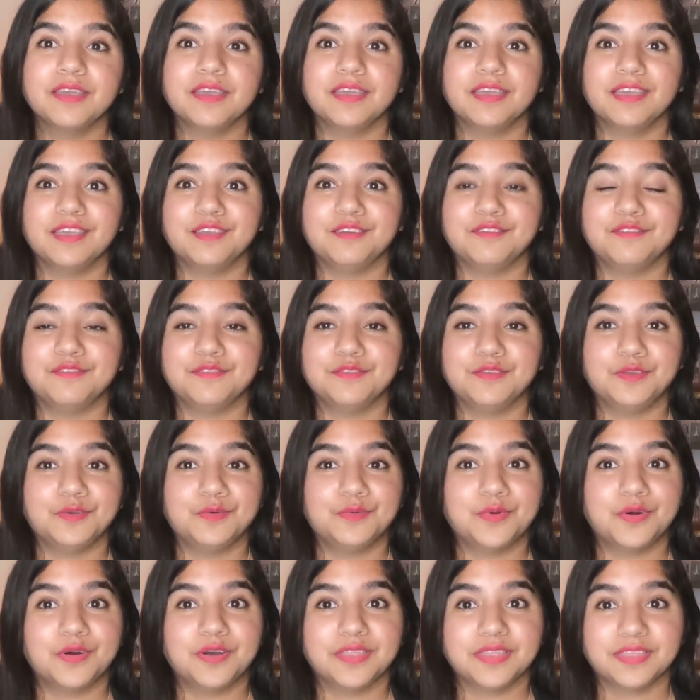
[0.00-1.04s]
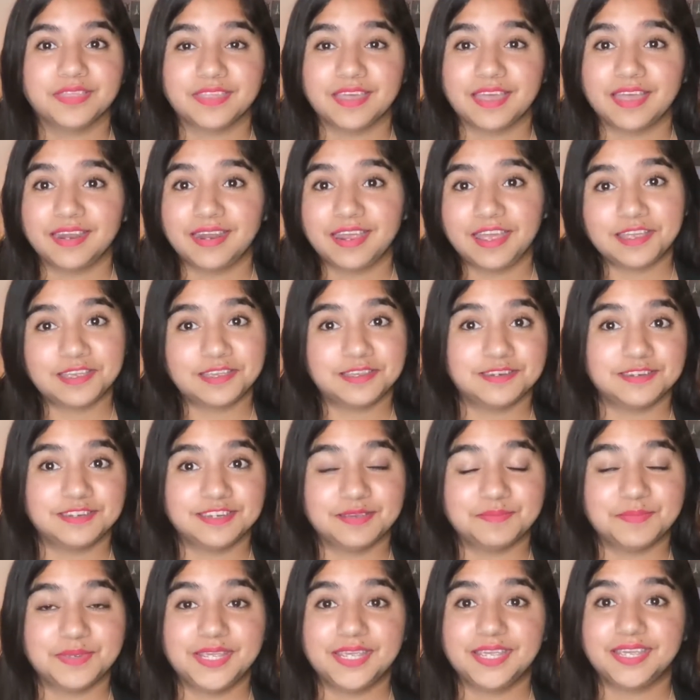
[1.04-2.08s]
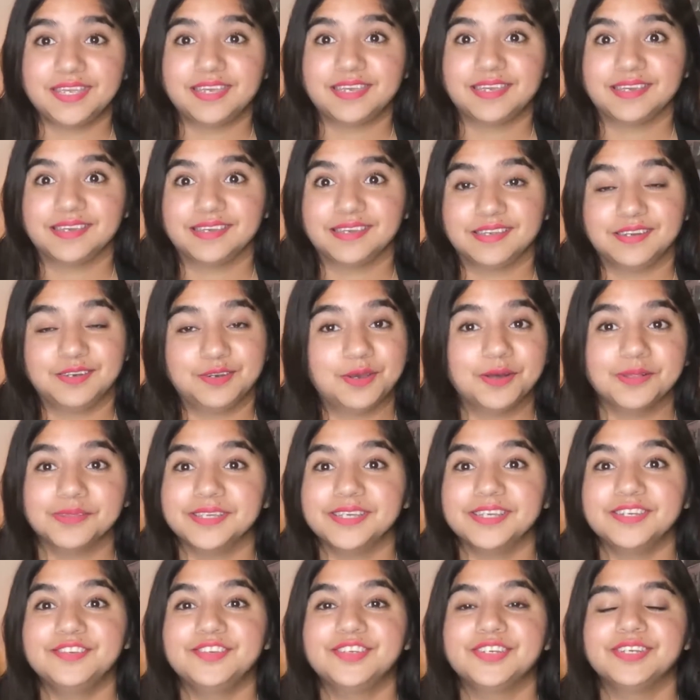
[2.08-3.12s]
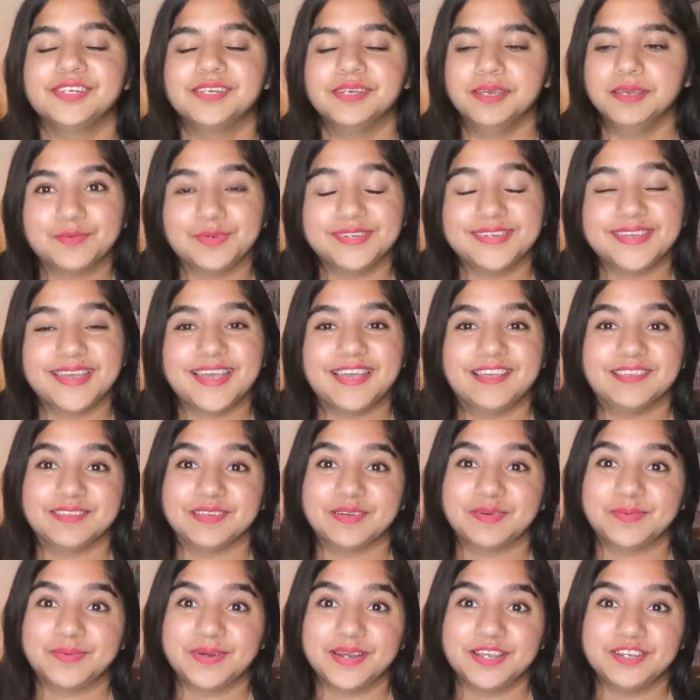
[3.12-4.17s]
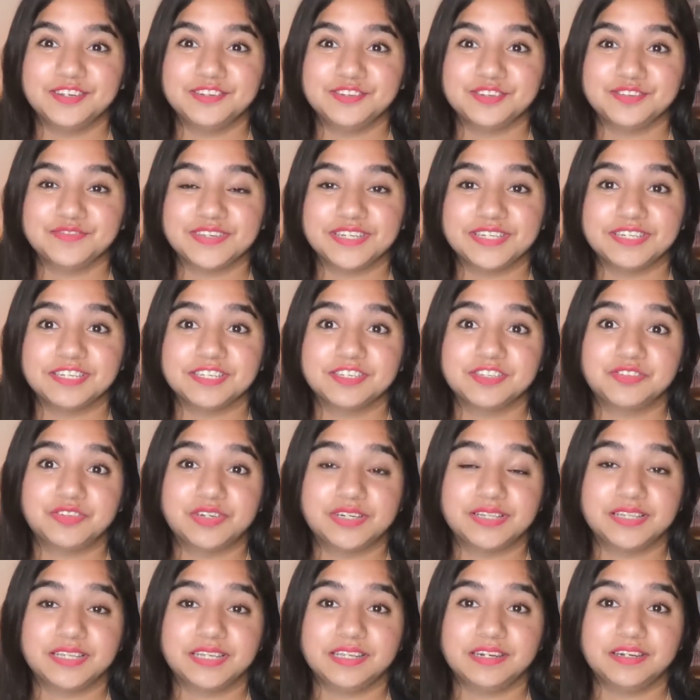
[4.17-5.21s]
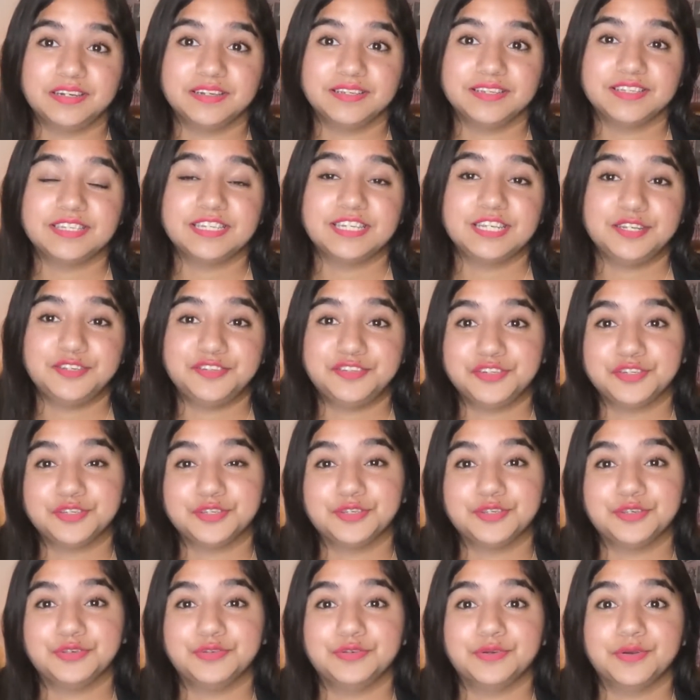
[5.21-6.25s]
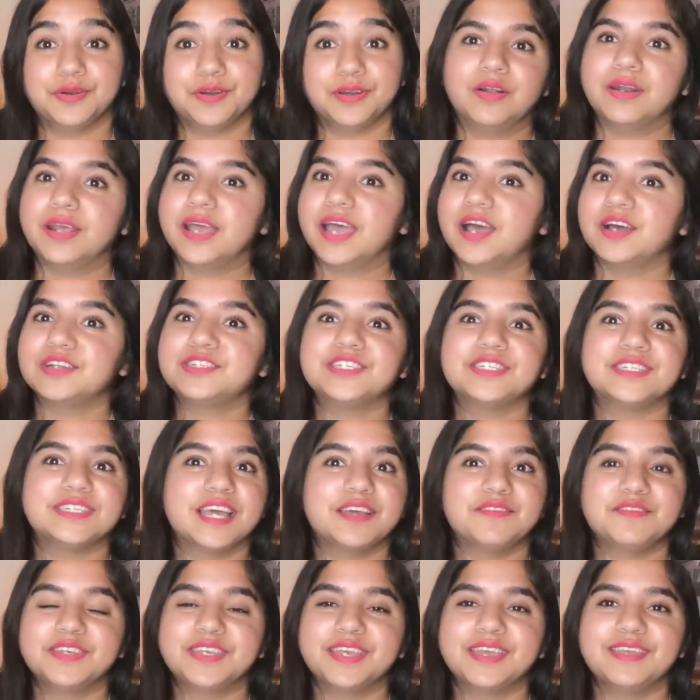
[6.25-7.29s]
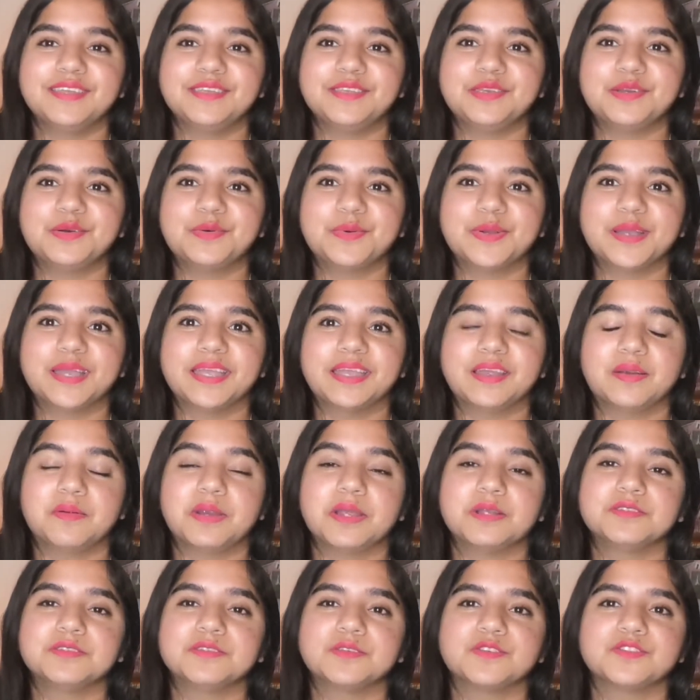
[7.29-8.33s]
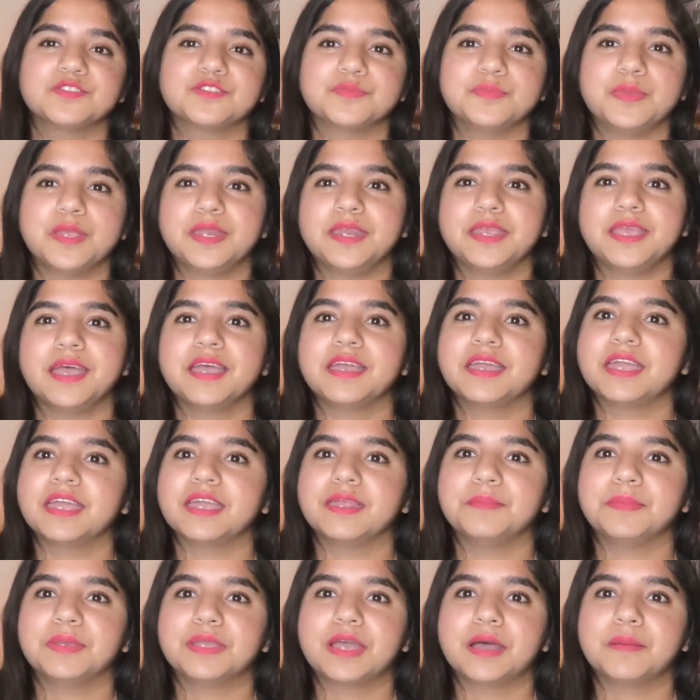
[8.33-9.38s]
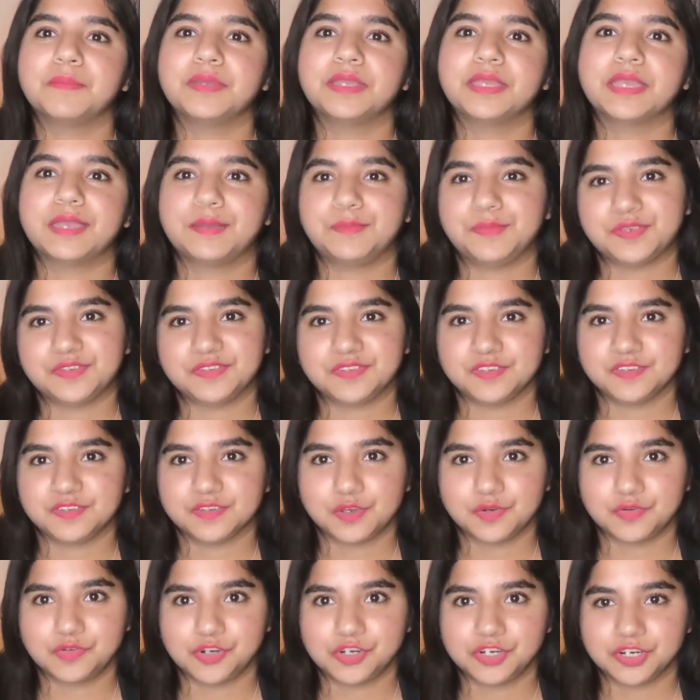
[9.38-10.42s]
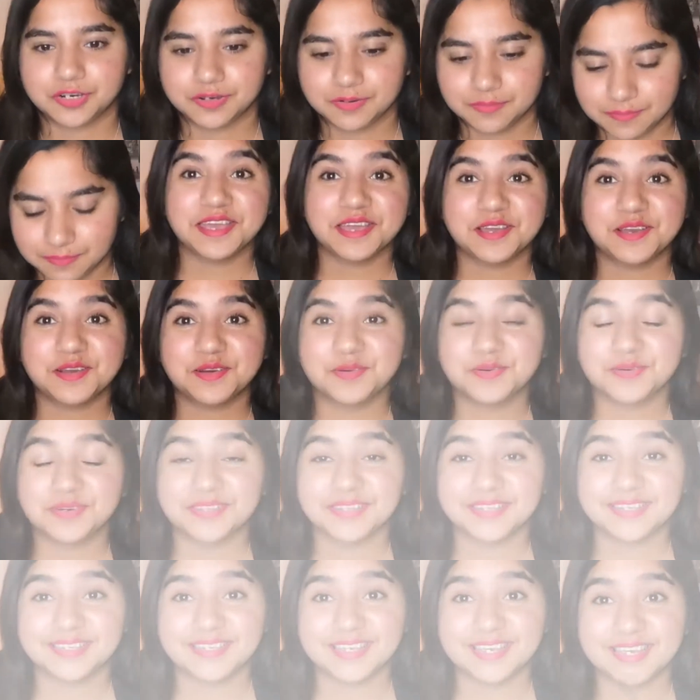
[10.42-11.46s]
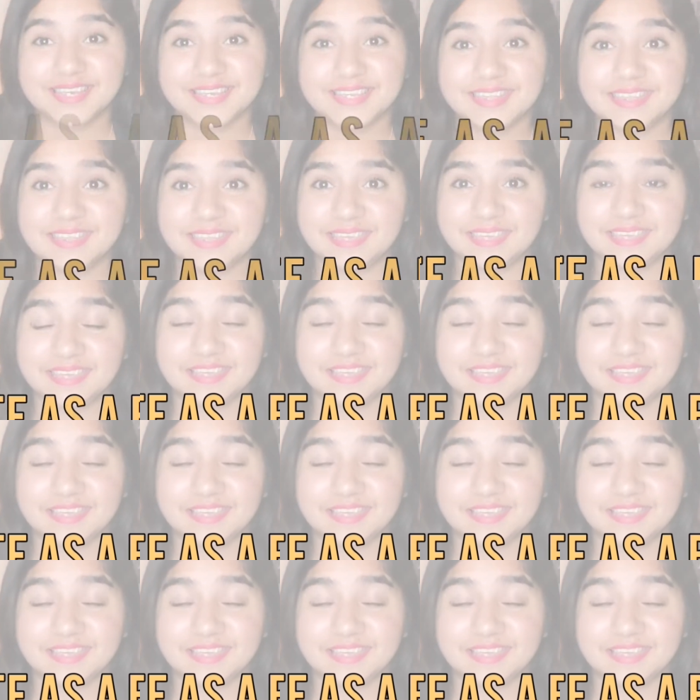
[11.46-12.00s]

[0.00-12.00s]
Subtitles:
if you want that academic knowledge, which has a range of industry leaders teaching you on how to navigate your way around social media and becoming a business owner. Now, the second thing